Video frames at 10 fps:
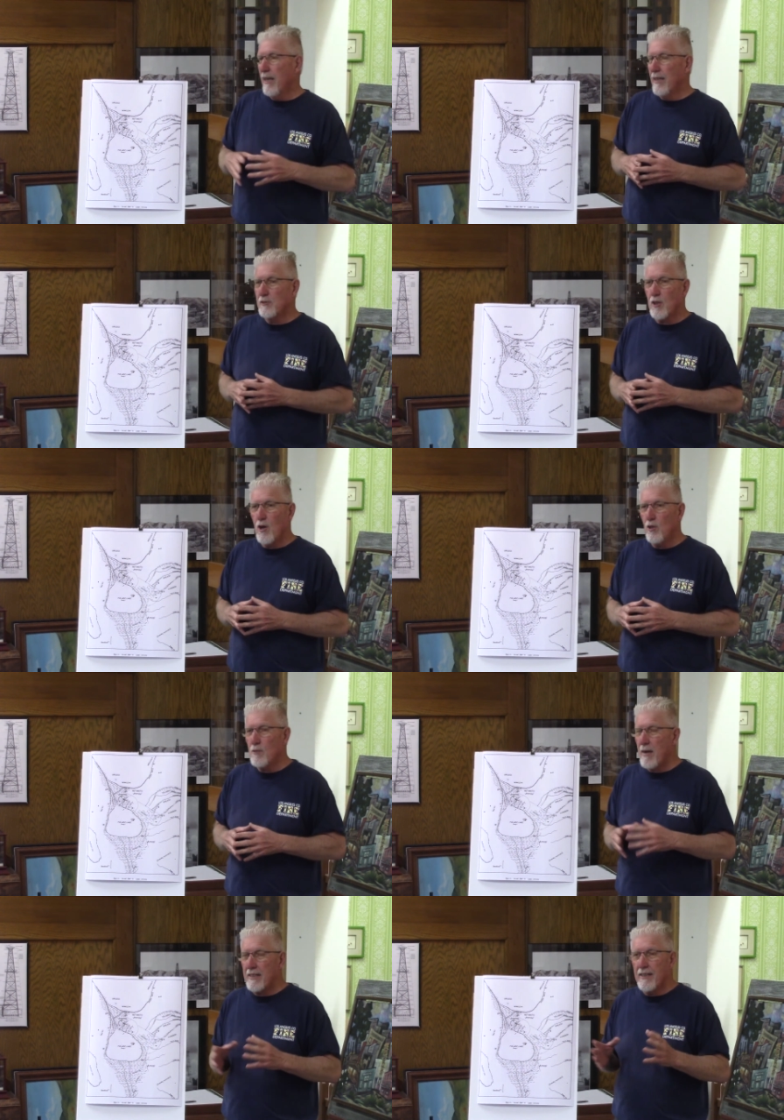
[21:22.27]
And so only
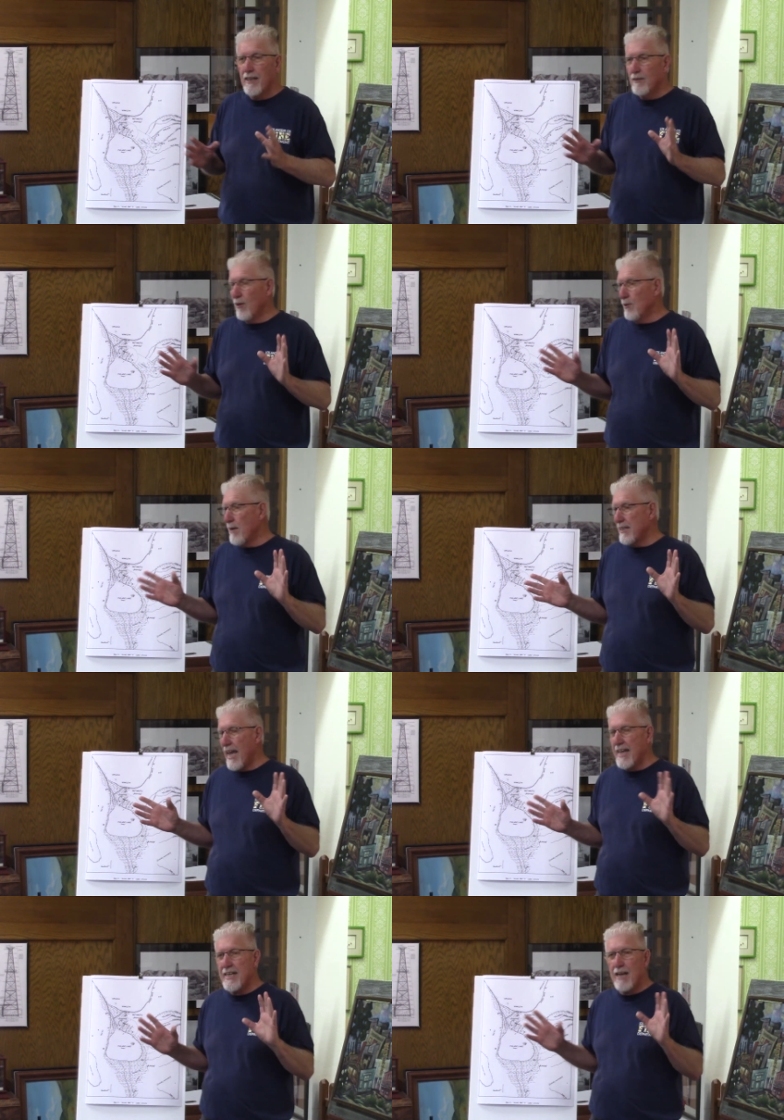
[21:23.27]
my, only my
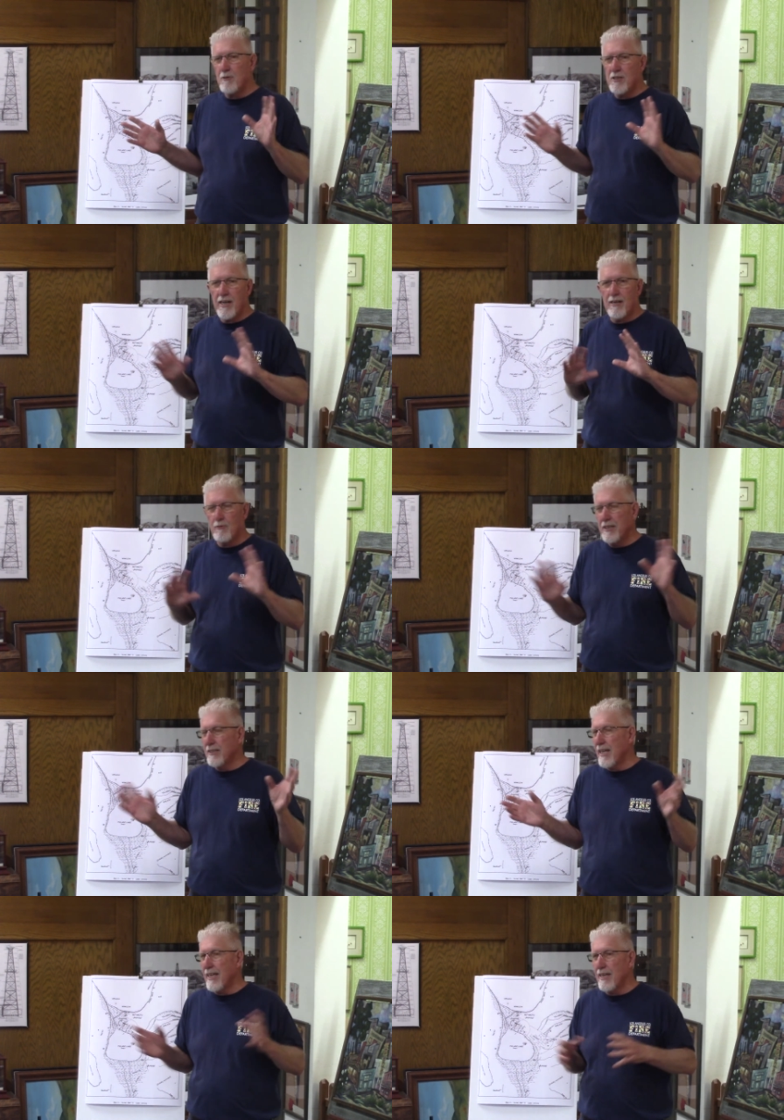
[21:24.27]
dad and I were there. We didn't
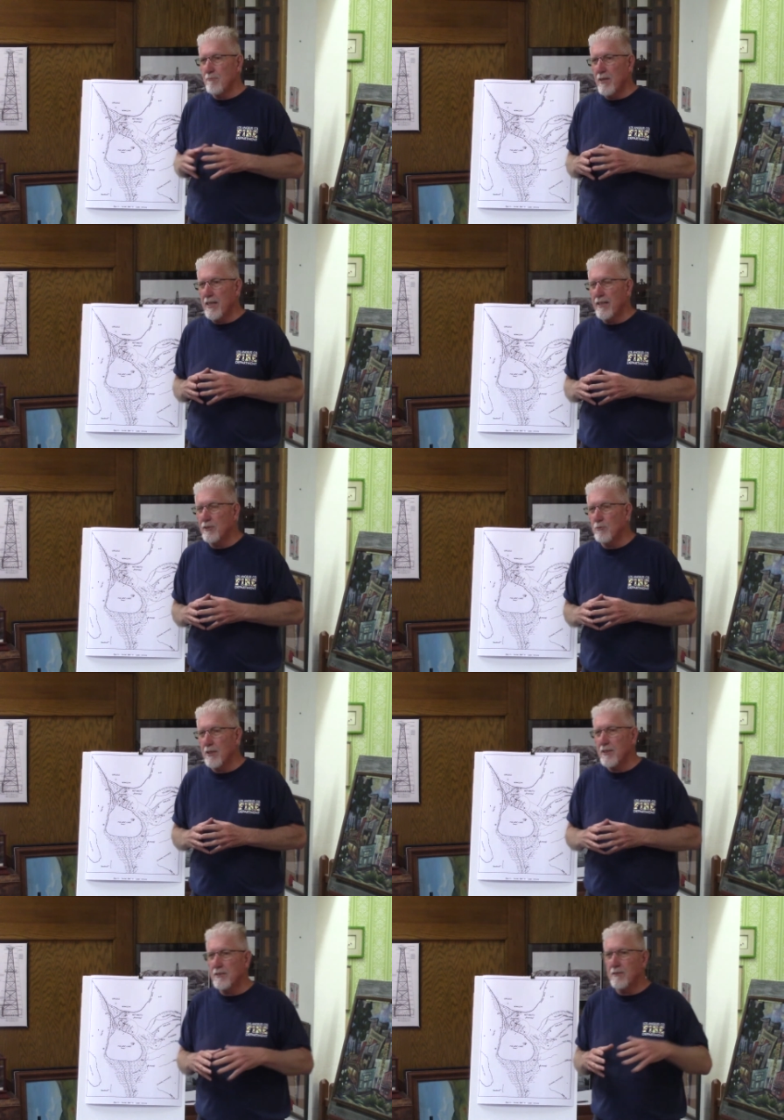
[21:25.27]
take anybody else
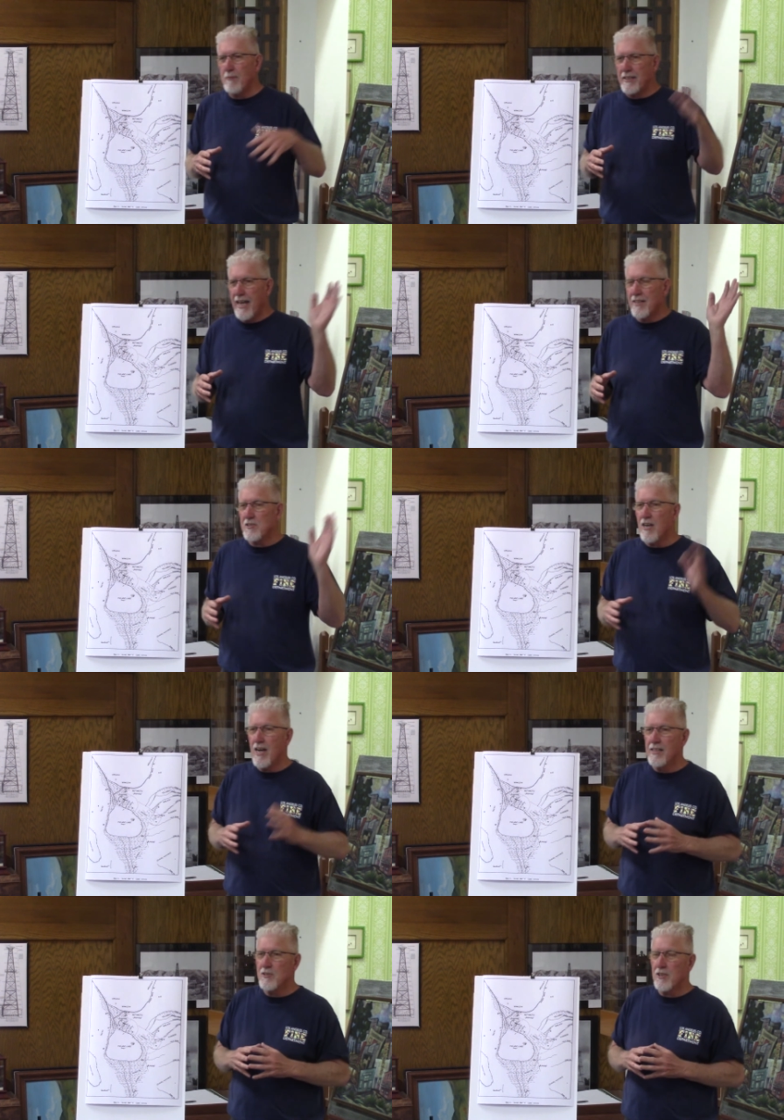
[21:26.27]
with us, and my dad's
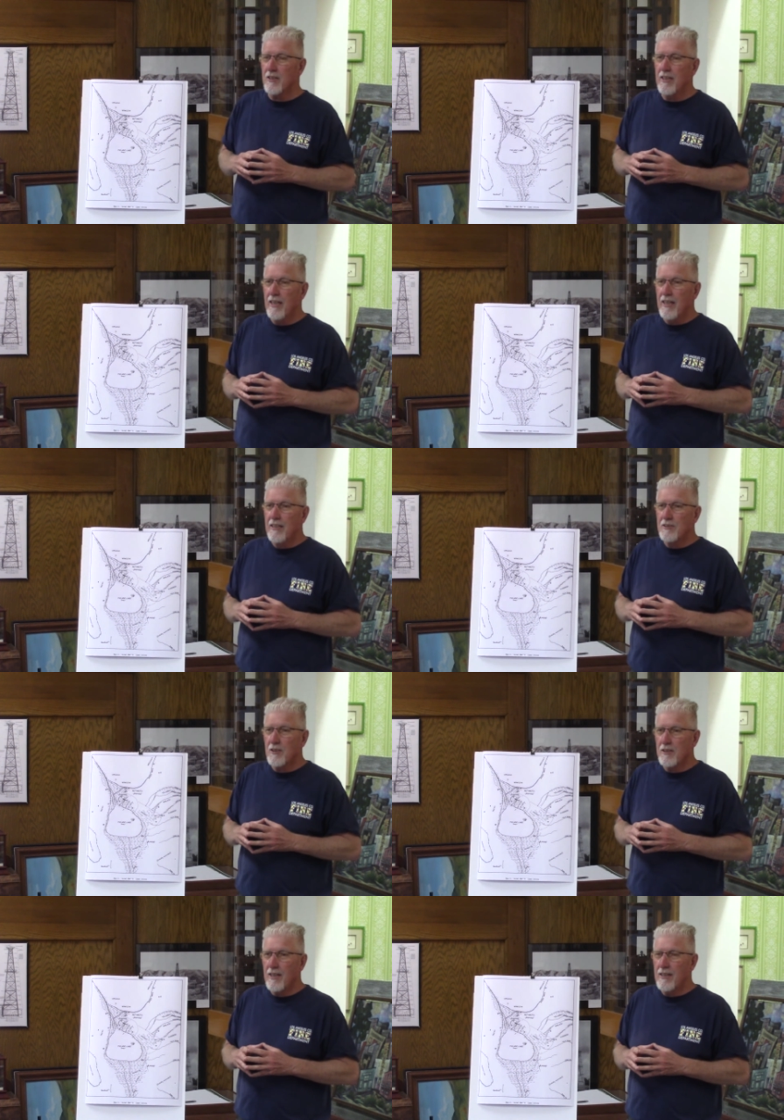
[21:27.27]
gone. So,
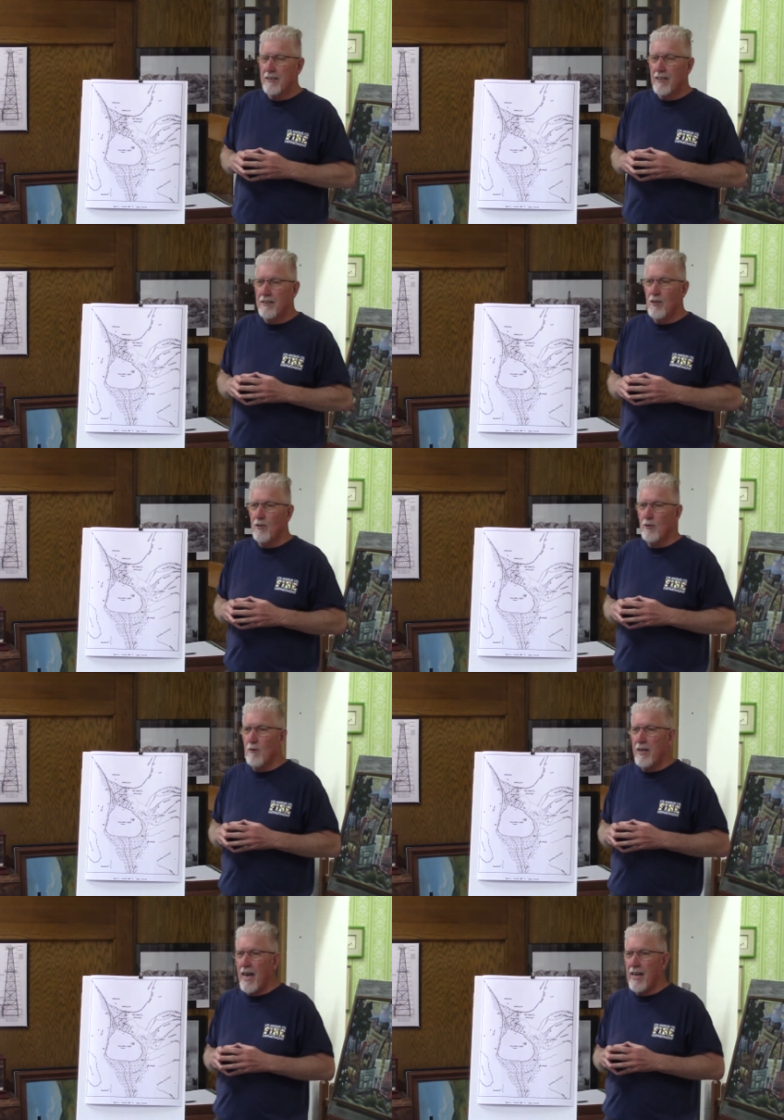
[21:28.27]
so I'm the only one